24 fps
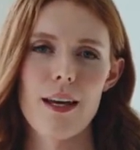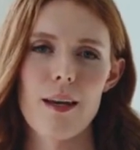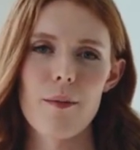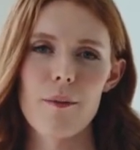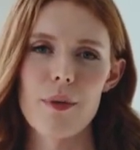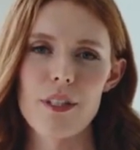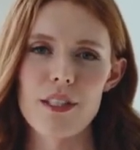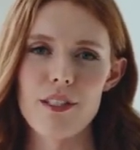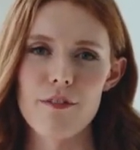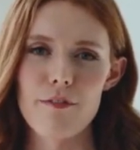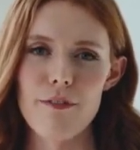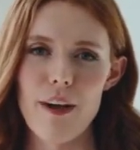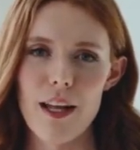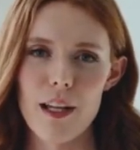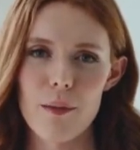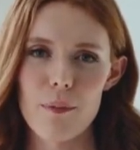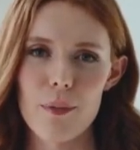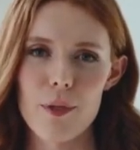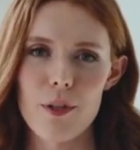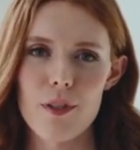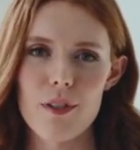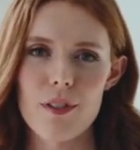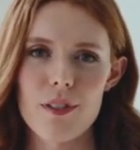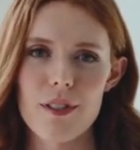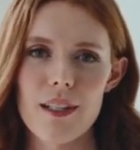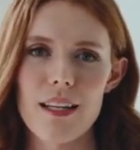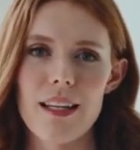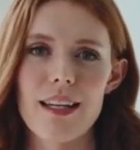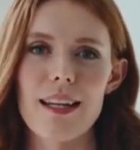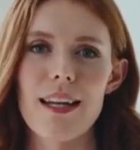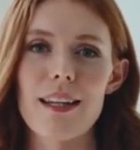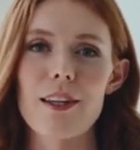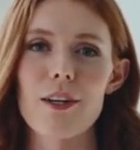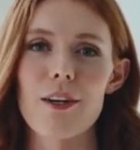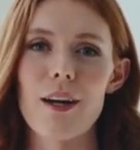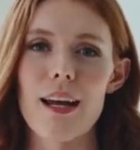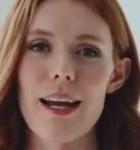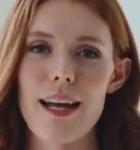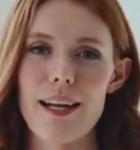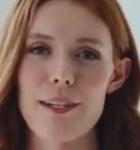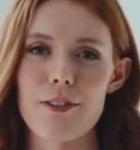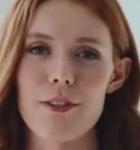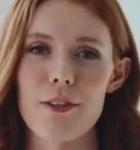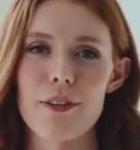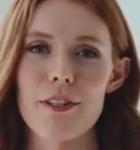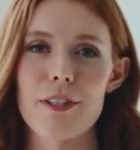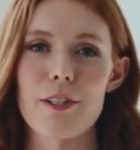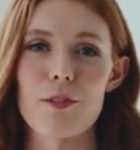But developers can get their
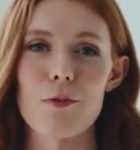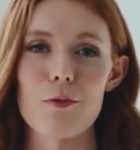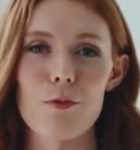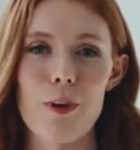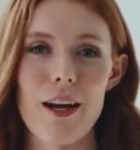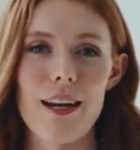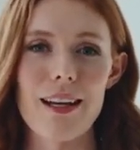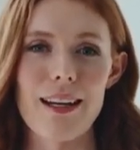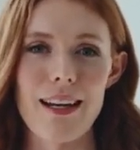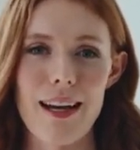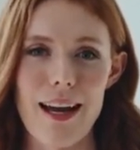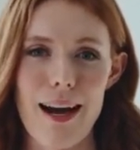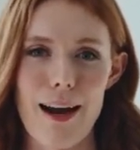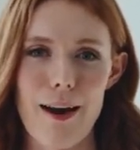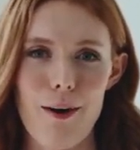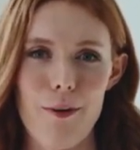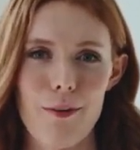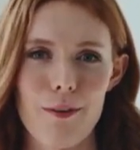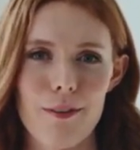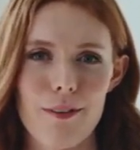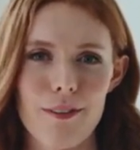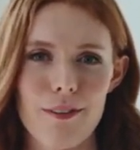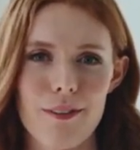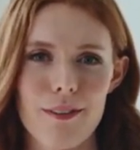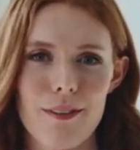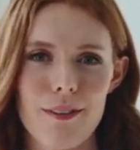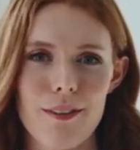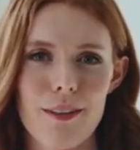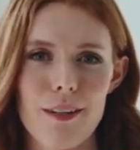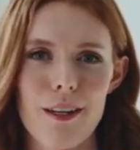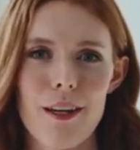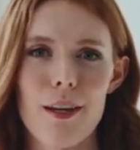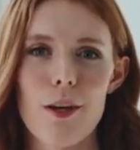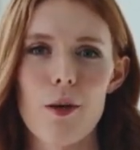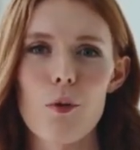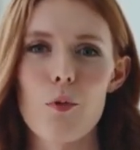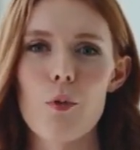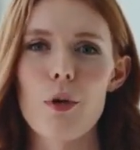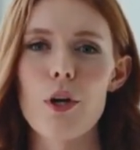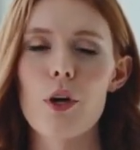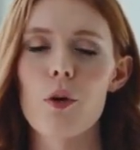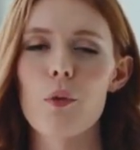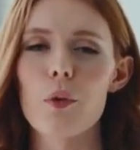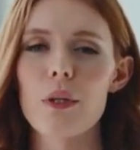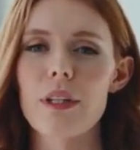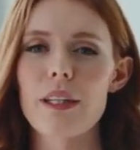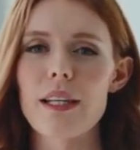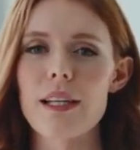hands on this right now. We
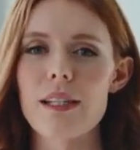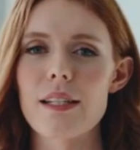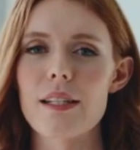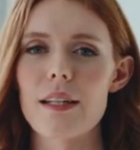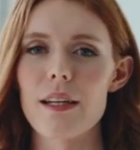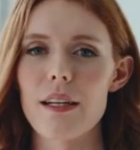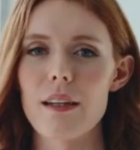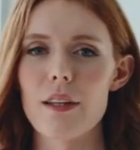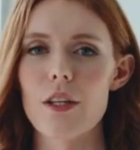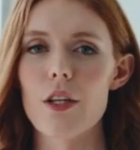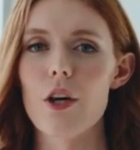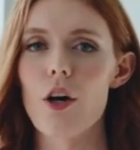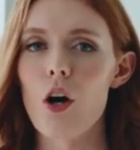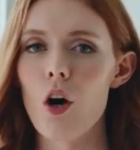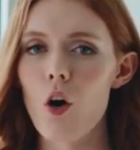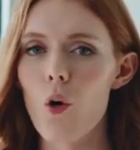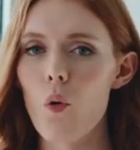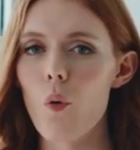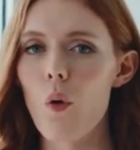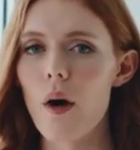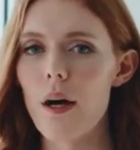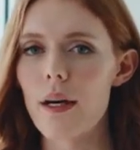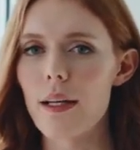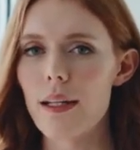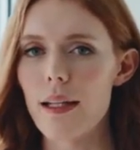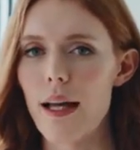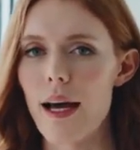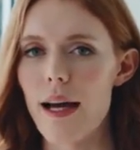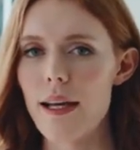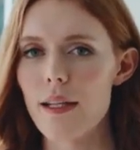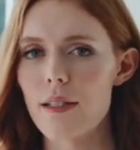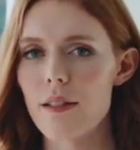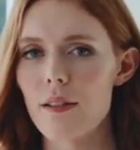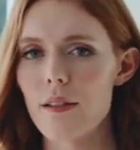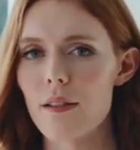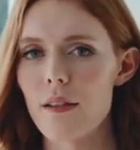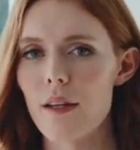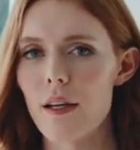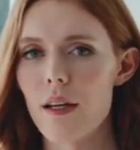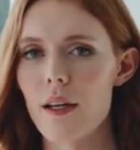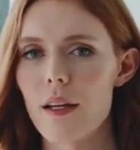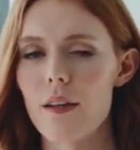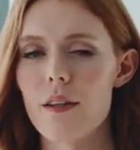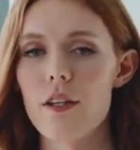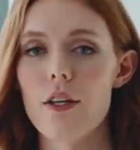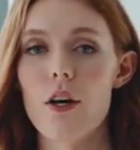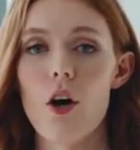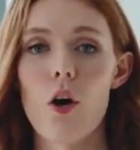are releasing the O1 Lite,
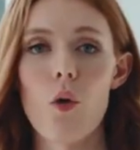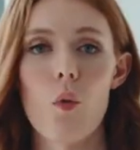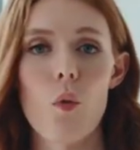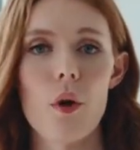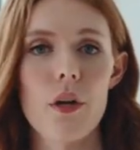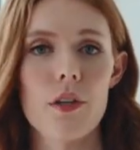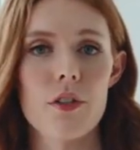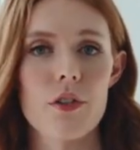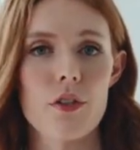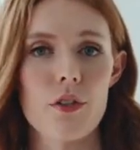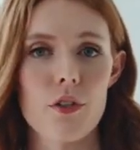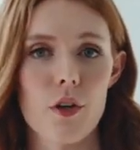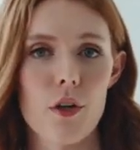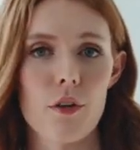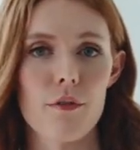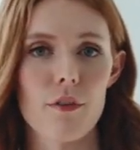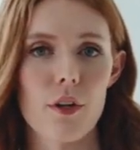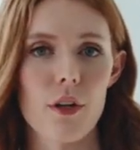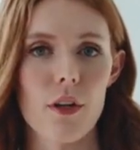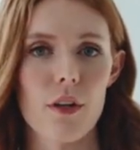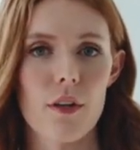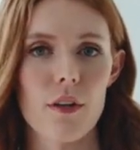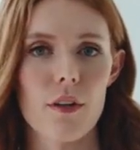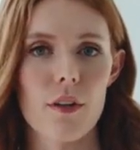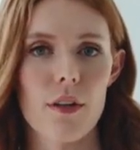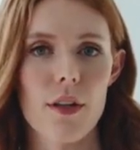the O1 Server,